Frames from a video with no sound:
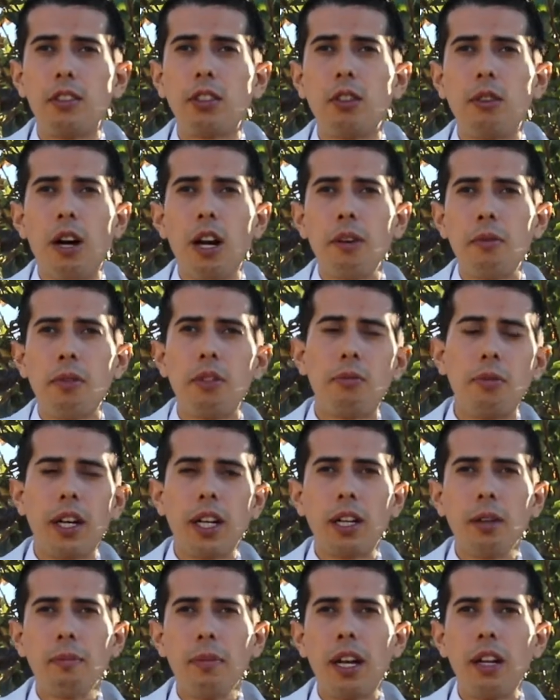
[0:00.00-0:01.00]
So I would
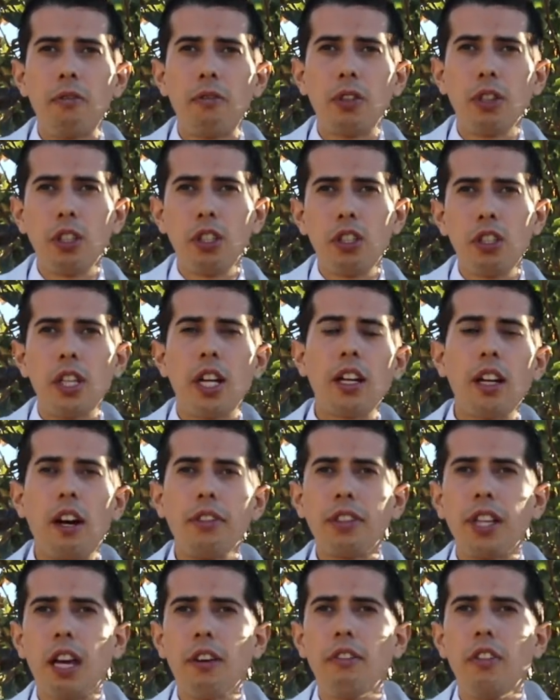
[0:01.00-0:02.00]
recommend for you to check
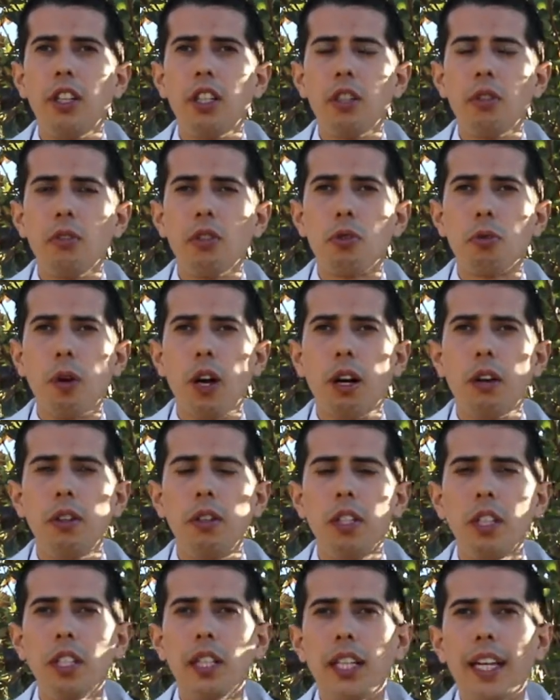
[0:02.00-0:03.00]
out that video as
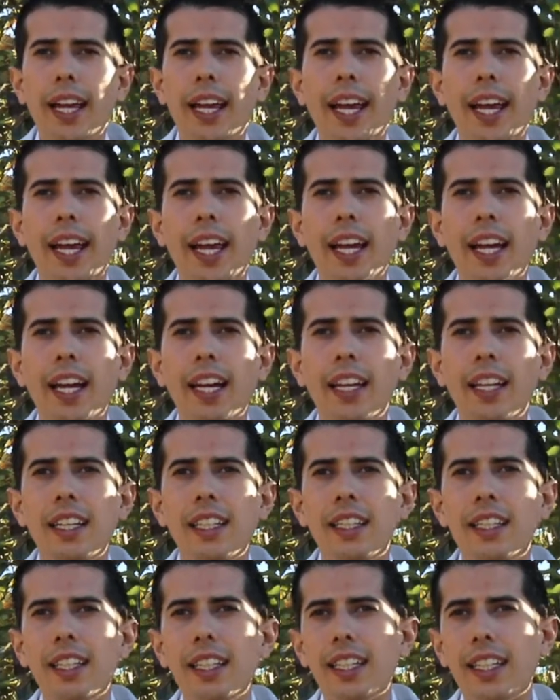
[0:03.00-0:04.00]
well
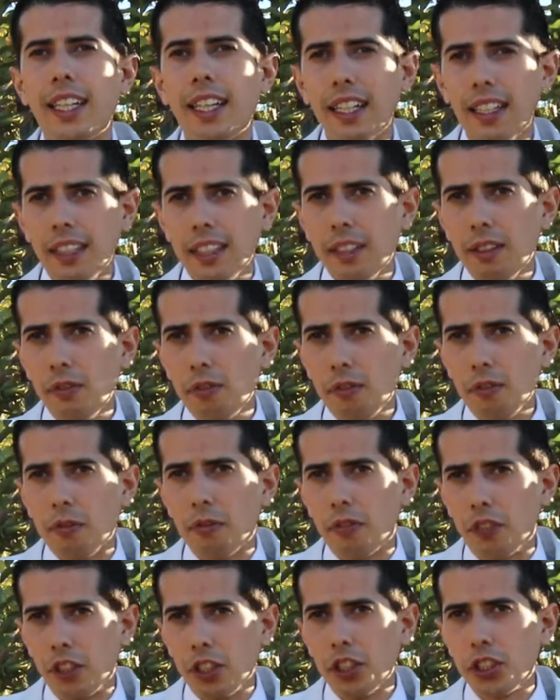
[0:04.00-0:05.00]
and get
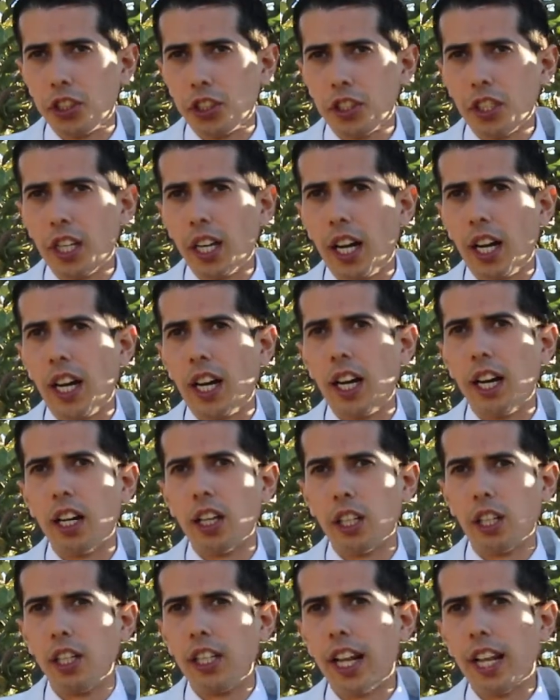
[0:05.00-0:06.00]
first
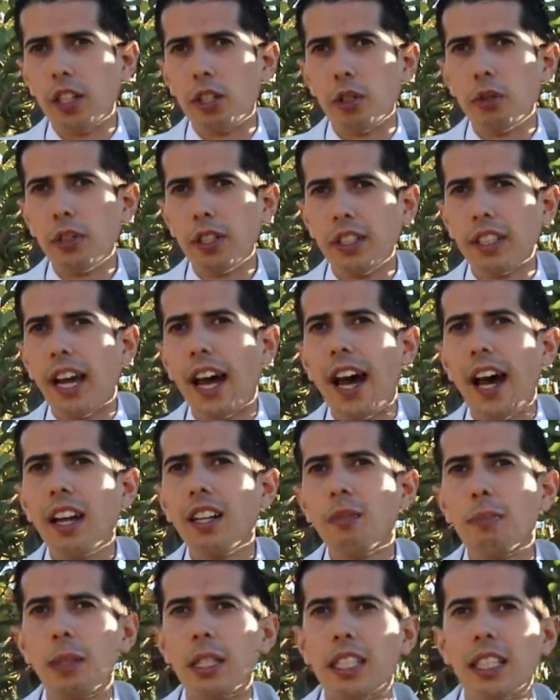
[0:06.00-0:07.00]
good at doing
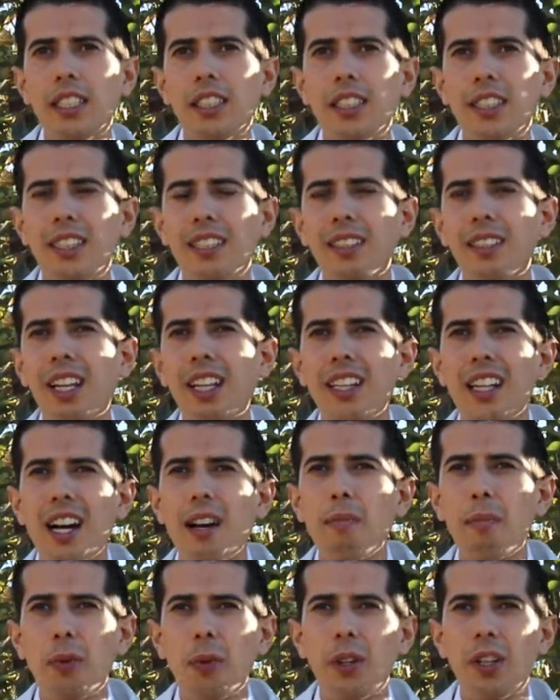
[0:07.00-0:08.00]
that, because it's a
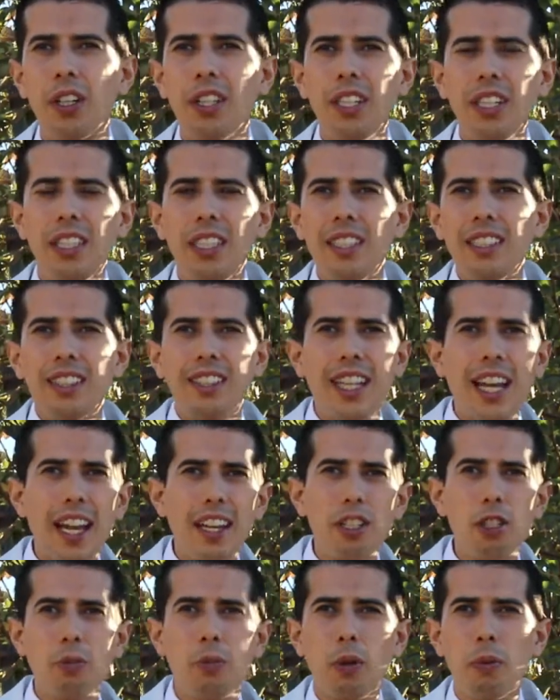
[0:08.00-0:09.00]
lot more
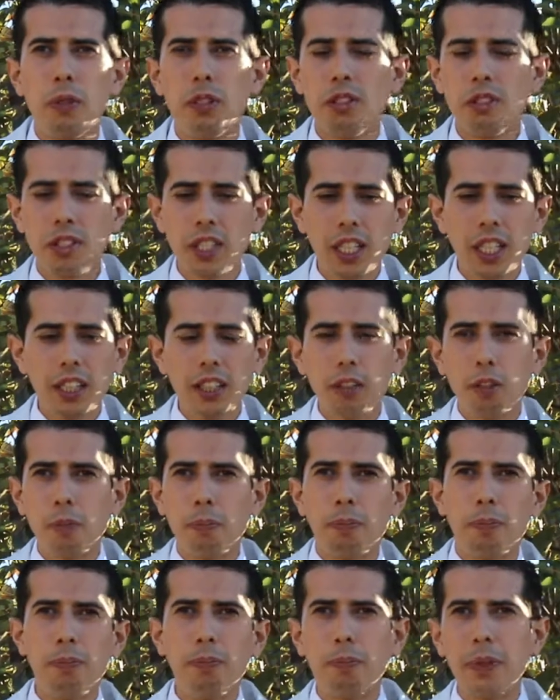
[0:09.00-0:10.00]
tangible. When you see a
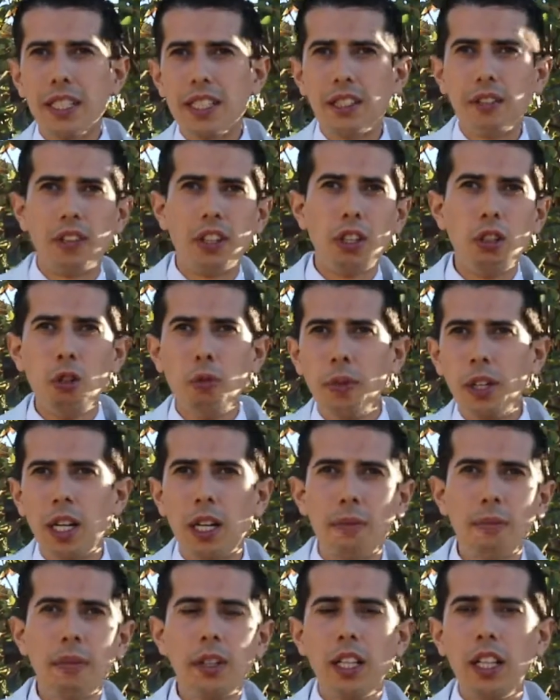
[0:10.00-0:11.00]
little piece of
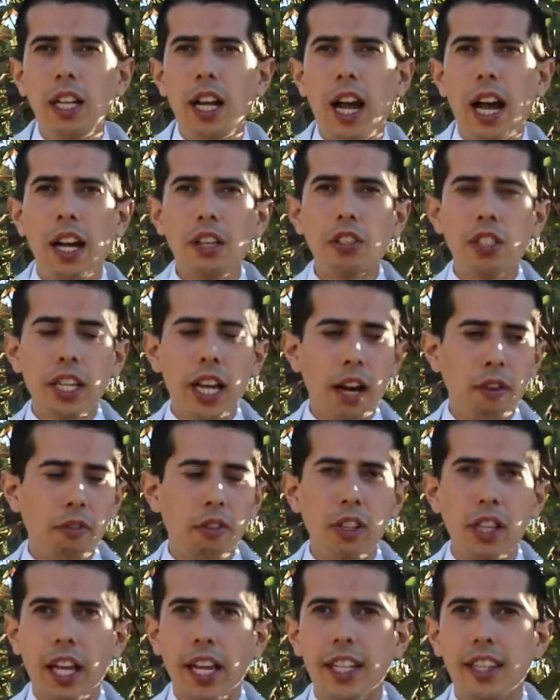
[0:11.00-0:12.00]
aluminum, I actually
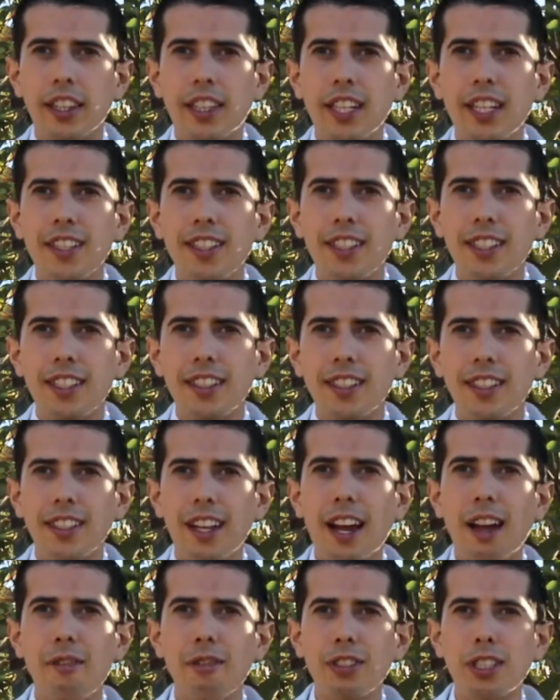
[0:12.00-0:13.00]
have one like this,
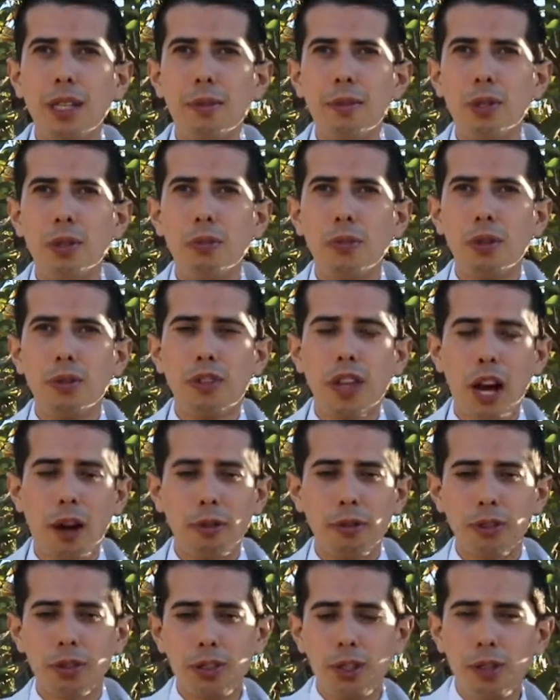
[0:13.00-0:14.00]
and I was able to move
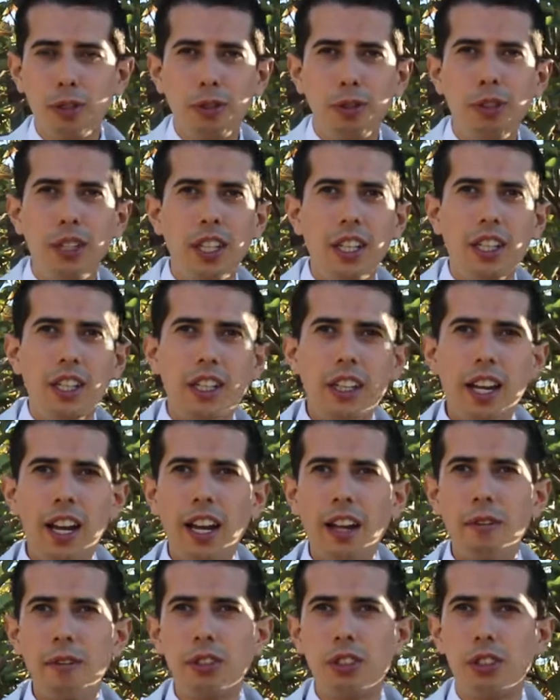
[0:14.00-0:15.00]
that one too,
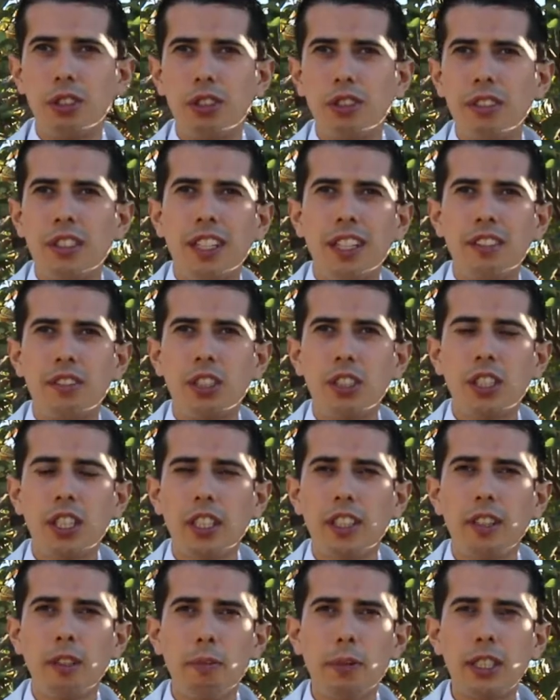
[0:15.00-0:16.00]
which is
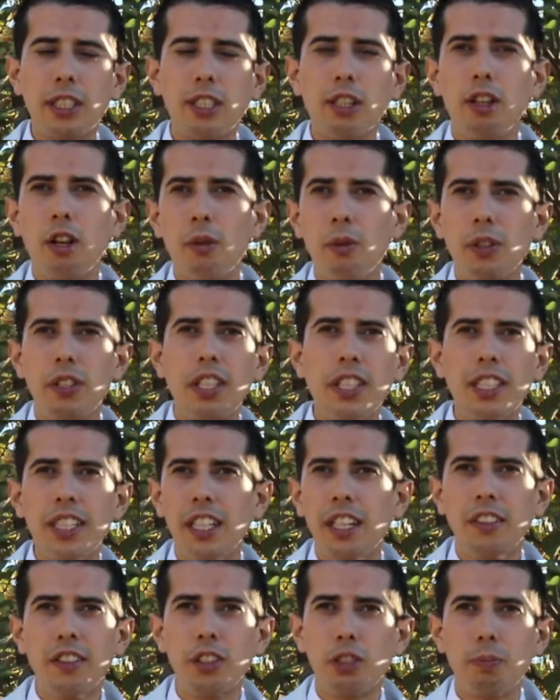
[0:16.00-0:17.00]
just a little bit slower than
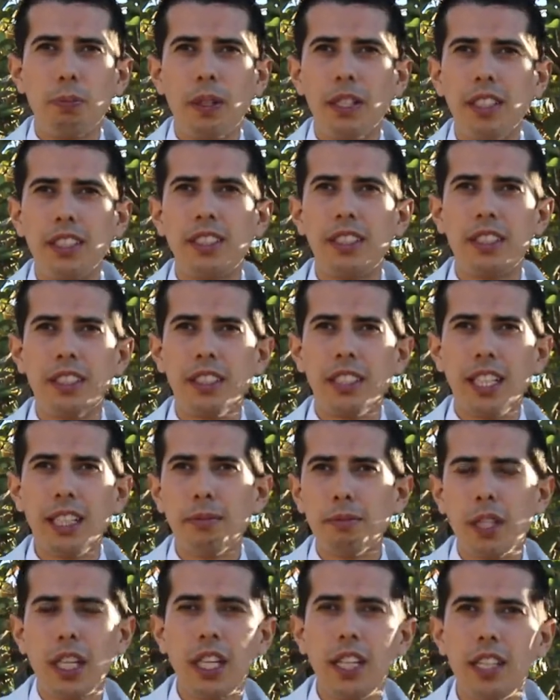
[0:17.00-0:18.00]
the others, but it's the
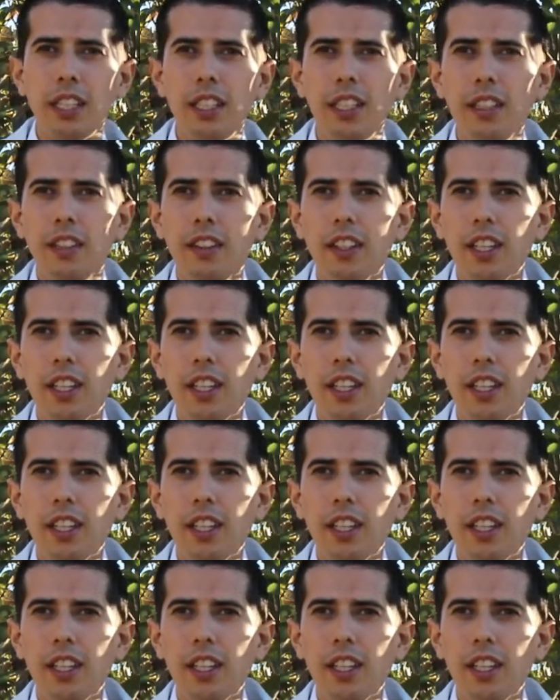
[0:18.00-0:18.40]
same thing.